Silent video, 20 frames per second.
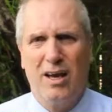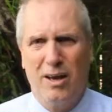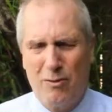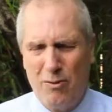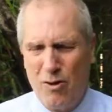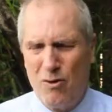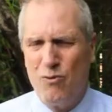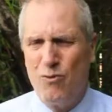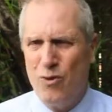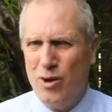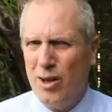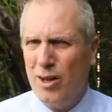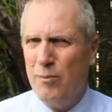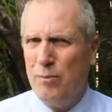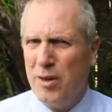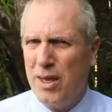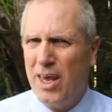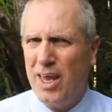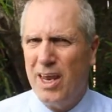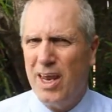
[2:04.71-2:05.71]
And they're
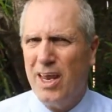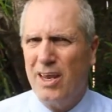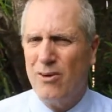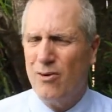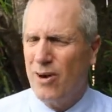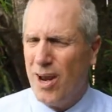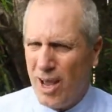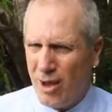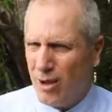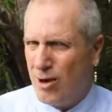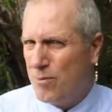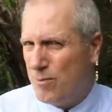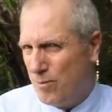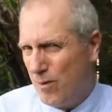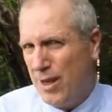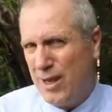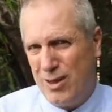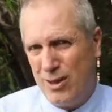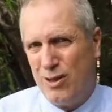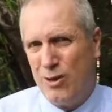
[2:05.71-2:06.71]
really beginning, they're not going to
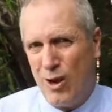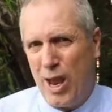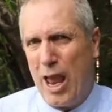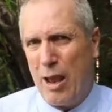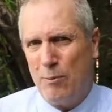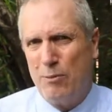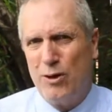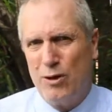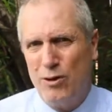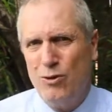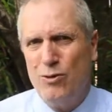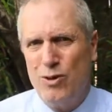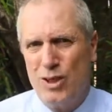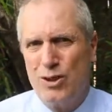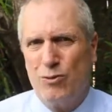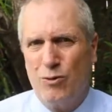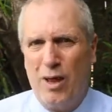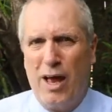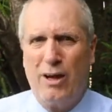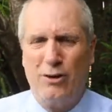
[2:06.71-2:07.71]
be able to do
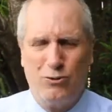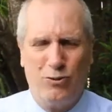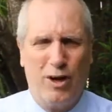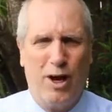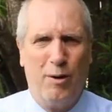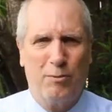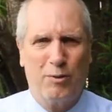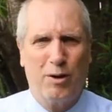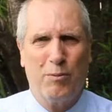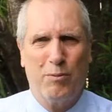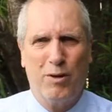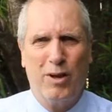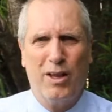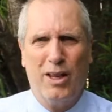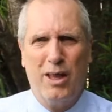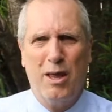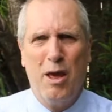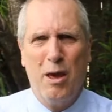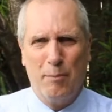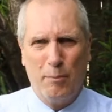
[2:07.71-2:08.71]
this without your help
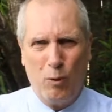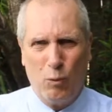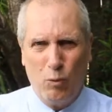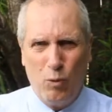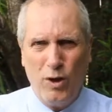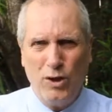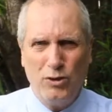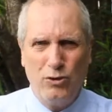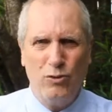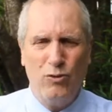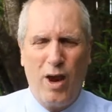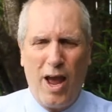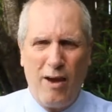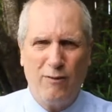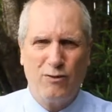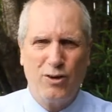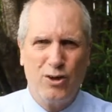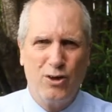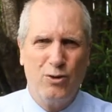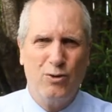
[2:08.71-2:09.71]
completely, but what you
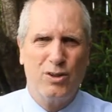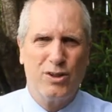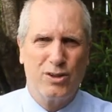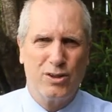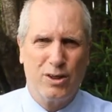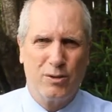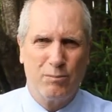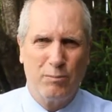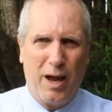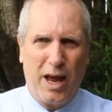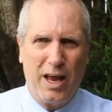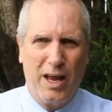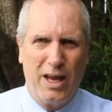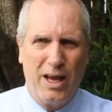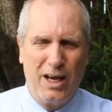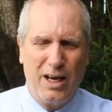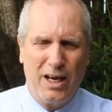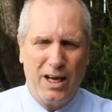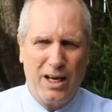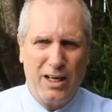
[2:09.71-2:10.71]
have to do is to
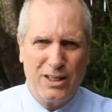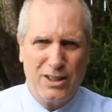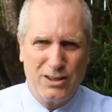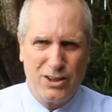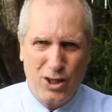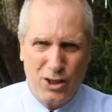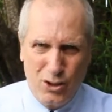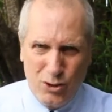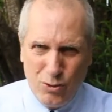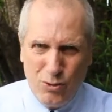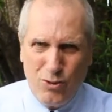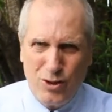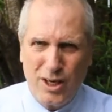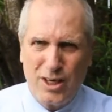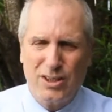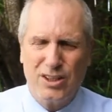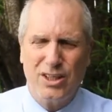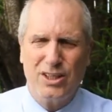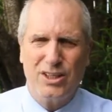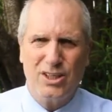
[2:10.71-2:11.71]
do
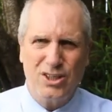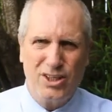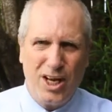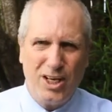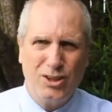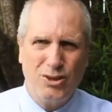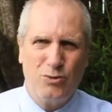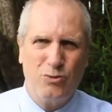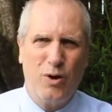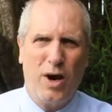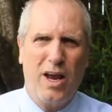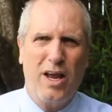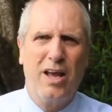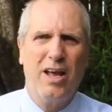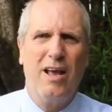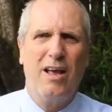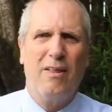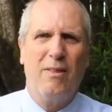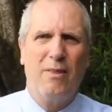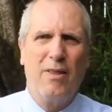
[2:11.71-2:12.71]
this in such a way
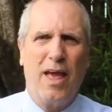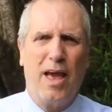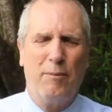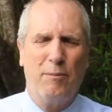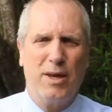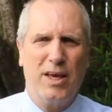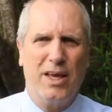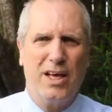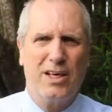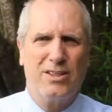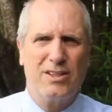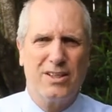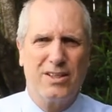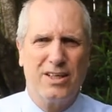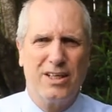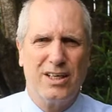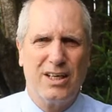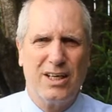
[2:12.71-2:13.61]
that, because